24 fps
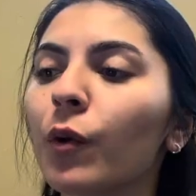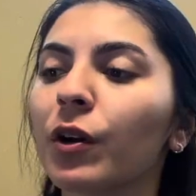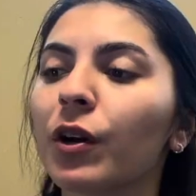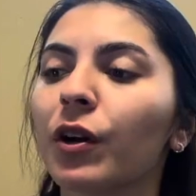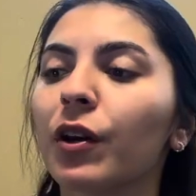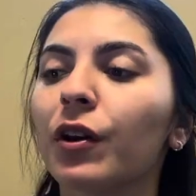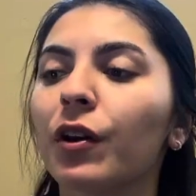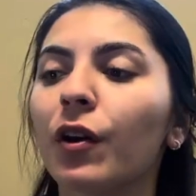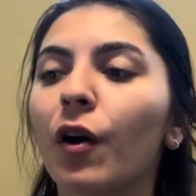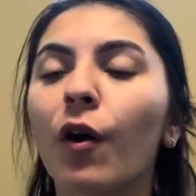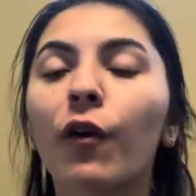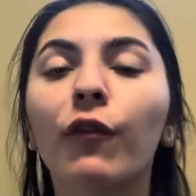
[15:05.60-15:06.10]

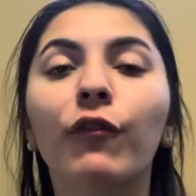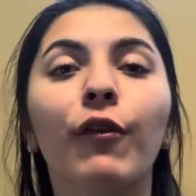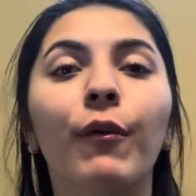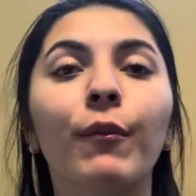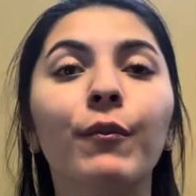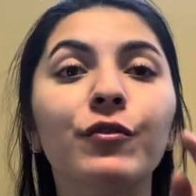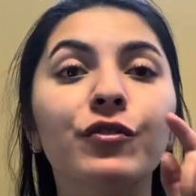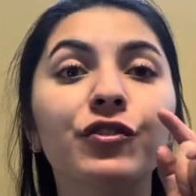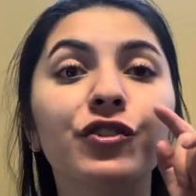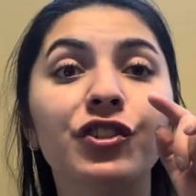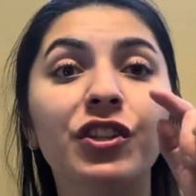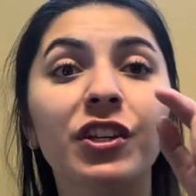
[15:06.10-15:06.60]
gonna go
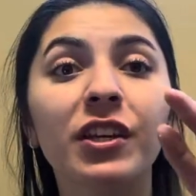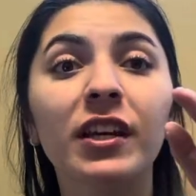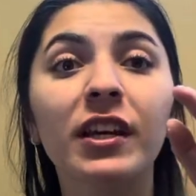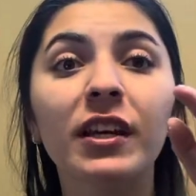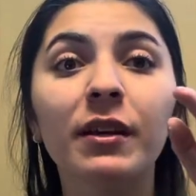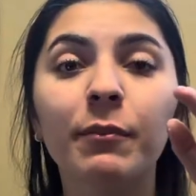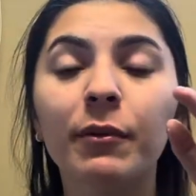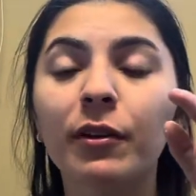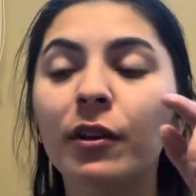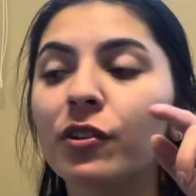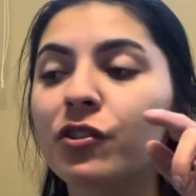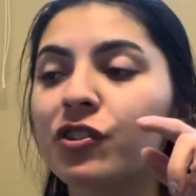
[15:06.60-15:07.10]
from G,
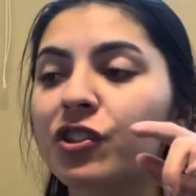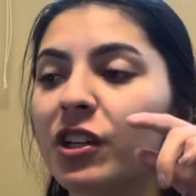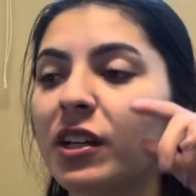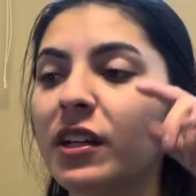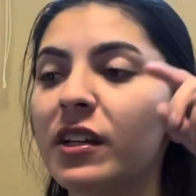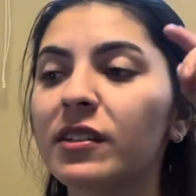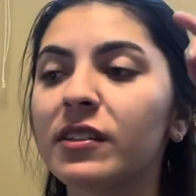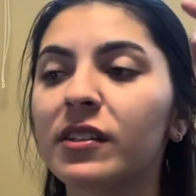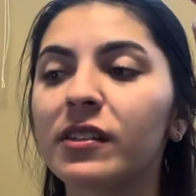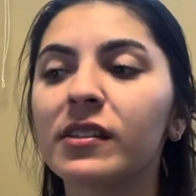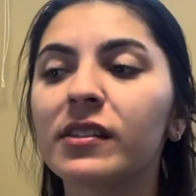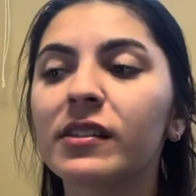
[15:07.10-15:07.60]
middle
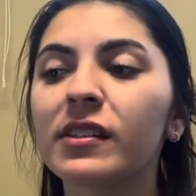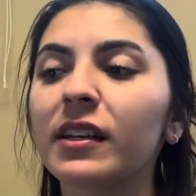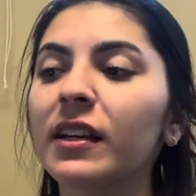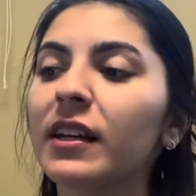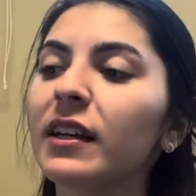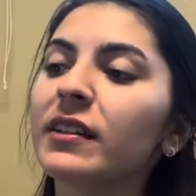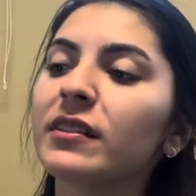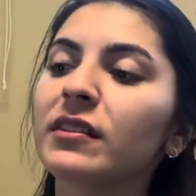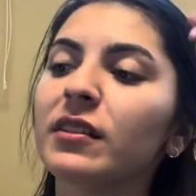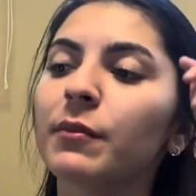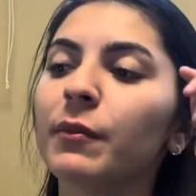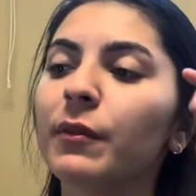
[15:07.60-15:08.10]
G, to
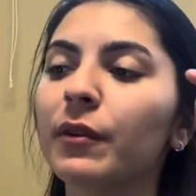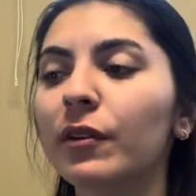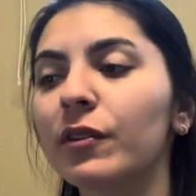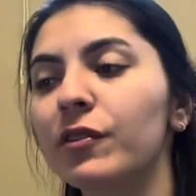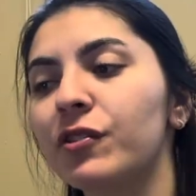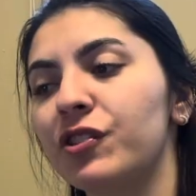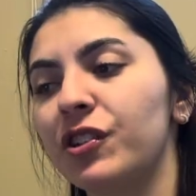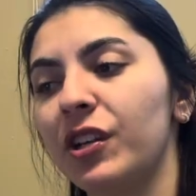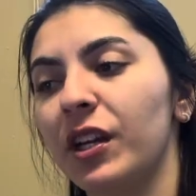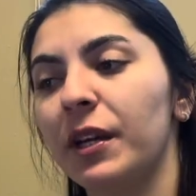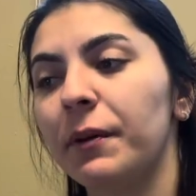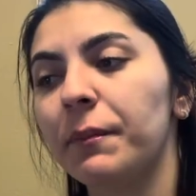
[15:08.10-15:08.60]
C, to middle
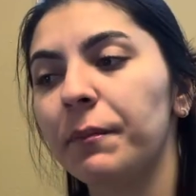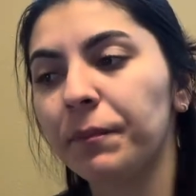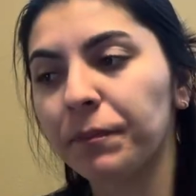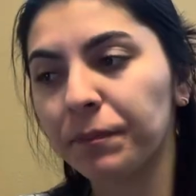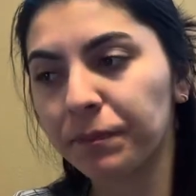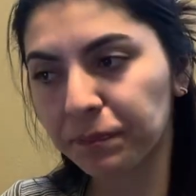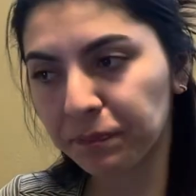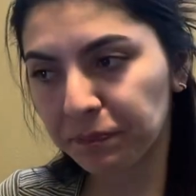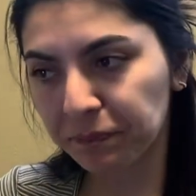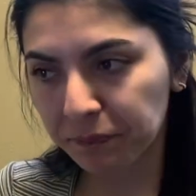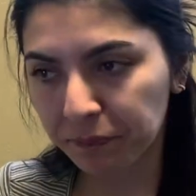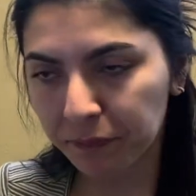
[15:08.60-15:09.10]
G,
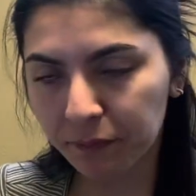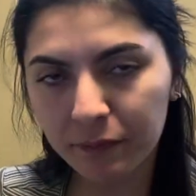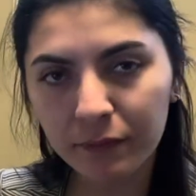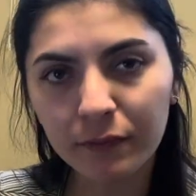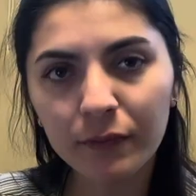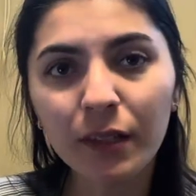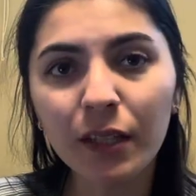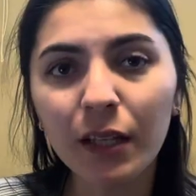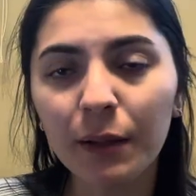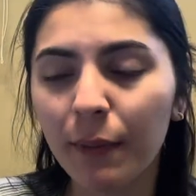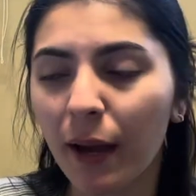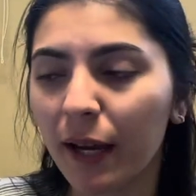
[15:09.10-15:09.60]

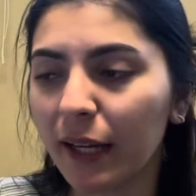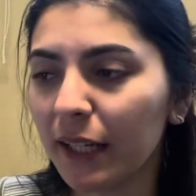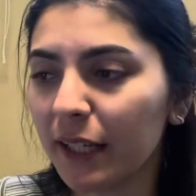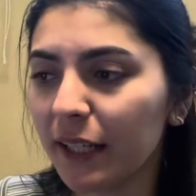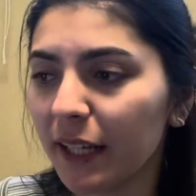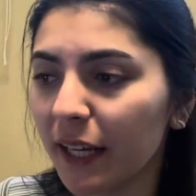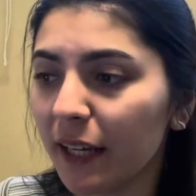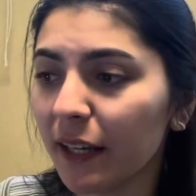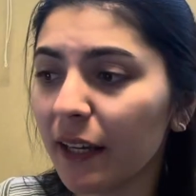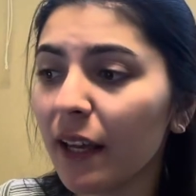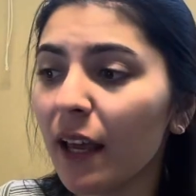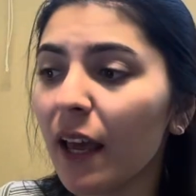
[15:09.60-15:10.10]
back
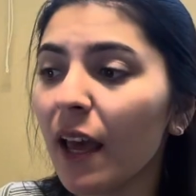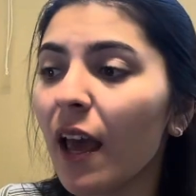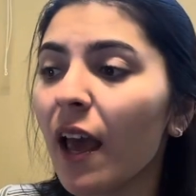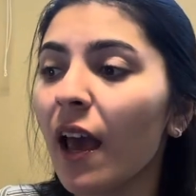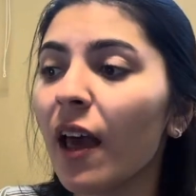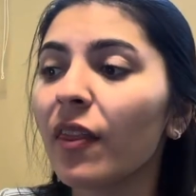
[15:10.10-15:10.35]
again.